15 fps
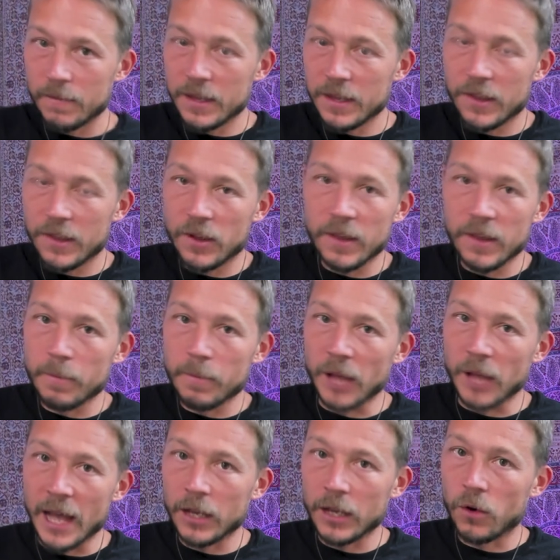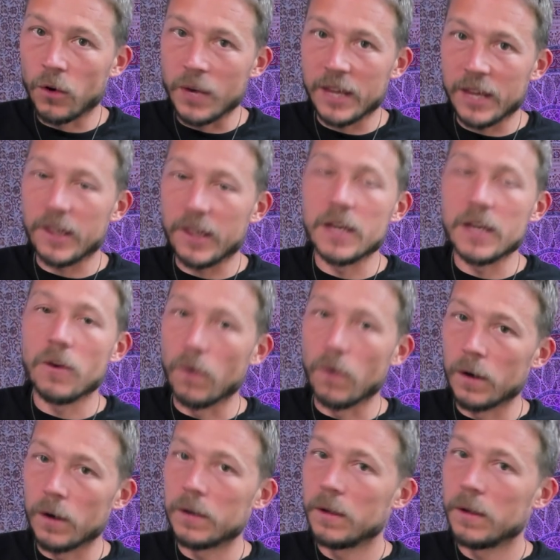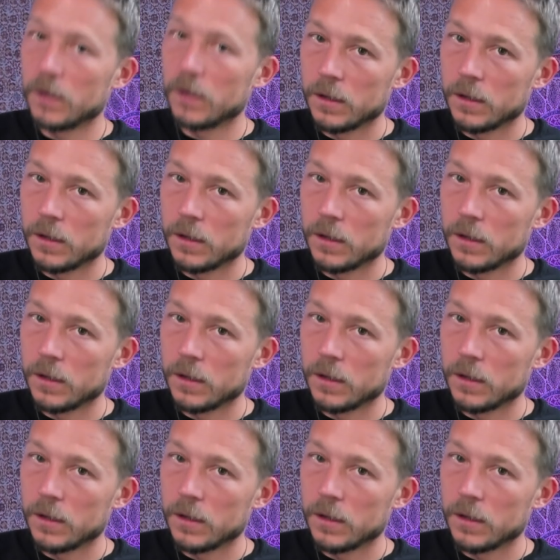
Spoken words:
It's just implying a quick C chord.